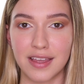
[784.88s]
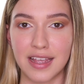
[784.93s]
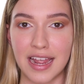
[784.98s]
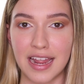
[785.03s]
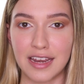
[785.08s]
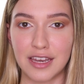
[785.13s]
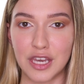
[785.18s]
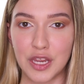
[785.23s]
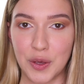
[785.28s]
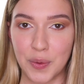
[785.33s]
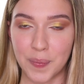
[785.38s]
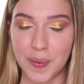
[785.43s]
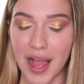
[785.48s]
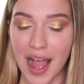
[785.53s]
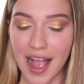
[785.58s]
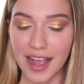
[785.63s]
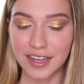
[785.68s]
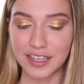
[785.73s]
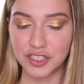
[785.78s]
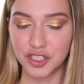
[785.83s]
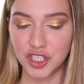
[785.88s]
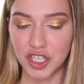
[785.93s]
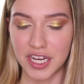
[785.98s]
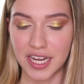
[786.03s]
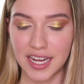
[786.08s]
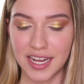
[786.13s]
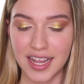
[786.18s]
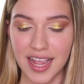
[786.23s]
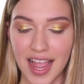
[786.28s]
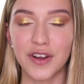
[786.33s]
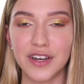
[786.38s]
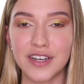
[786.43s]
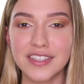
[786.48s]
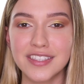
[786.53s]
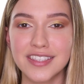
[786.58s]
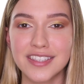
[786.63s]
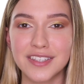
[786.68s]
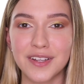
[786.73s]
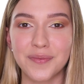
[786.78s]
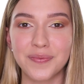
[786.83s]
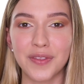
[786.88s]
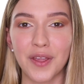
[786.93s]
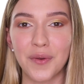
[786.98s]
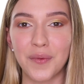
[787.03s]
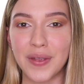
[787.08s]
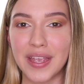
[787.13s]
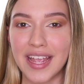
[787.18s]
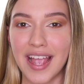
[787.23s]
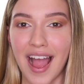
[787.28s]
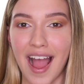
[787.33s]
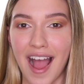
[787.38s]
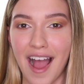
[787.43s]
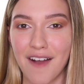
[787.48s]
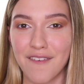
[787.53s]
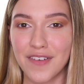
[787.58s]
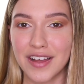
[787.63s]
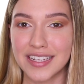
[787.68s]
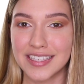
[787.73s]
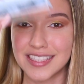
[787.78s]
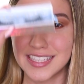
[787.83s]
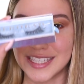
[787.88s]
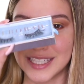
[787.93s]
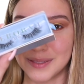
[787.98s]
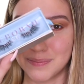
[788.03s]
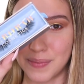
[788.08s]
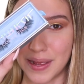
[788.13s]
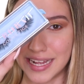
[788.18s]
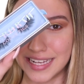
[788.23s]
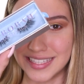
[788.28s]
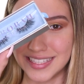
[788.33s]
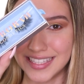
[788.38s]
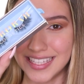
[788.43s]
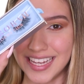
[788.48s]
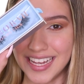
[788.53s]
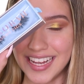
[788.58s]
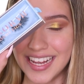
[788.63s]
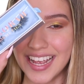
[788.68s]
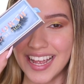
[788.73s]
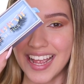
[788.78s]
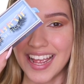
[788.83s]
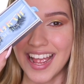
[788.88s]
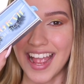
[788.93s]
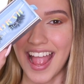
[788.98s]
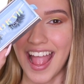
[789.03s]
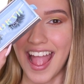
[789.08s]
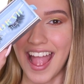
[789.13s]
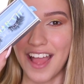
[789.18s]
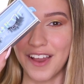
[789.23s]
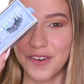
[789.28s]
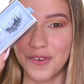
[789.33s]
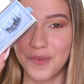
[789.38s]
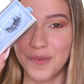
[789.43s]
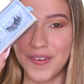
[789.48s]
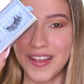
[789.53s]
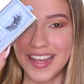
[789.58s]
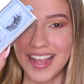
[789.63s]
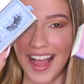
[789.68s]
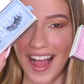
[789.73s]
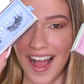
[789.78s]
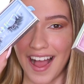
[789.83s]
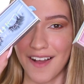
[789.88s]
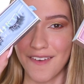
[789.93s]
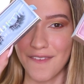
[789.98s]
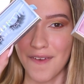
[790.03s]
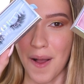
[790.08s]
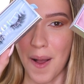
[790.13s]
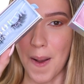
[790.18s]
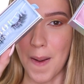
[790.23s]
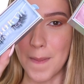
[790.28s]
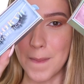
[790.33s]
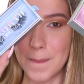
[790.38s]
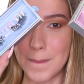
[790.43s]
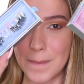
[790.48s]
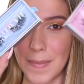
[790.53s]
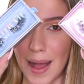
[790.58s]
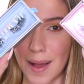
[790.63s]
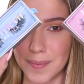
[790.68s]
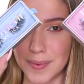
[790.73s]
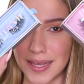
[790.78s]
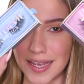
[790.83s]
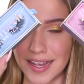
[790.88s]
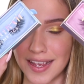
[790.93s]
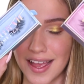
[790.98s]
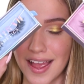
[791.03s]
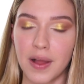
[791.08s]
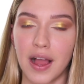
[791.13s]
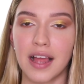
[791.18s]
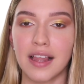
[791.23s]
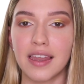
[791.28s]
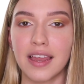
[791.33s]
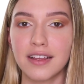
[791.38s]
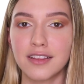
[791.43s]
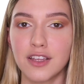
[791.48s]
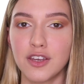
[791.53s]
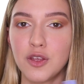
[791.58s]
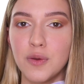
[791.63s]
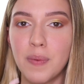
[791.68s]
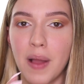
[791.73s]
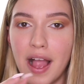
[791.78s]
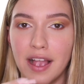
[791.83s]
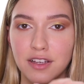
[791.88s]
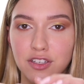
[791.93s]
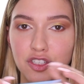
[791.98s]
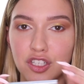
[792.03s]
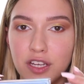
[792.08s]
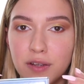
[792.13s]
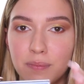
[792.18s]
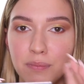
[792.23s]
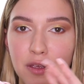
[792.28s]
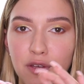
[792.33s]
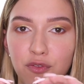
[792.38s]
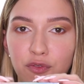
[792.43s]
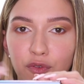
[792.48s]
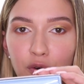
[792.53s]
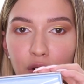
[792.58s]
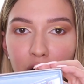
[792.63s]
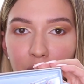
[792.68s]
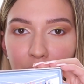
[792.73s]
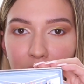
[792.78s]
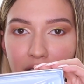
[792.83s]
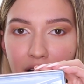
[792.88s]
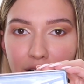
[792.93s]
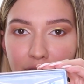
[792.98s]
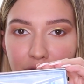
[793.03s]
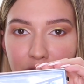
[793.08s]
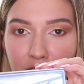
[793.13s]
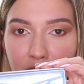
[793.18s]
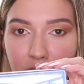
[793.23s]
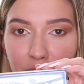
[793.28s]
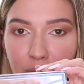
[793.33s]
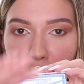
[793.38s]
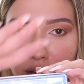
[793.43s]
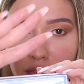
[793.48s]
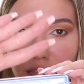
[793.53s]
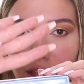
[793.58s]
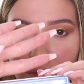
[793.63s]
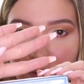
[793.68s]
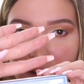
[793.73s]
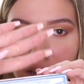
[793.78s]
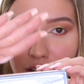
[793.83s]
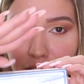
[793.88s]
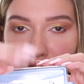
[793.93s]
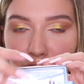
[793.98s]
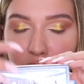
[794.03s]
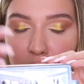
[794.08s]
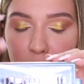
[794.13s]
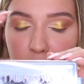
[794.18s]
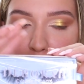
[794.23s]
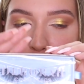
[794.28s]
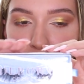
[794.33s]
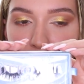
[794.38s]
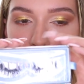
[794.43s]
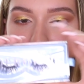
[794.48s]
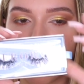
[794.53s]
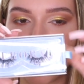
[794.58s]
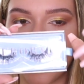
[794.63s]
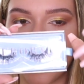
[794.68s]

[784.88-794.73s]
a new packaging. First, we have Spicy, and we have Mommy. I like the new packaging. Before, I would have the one that would like flip open,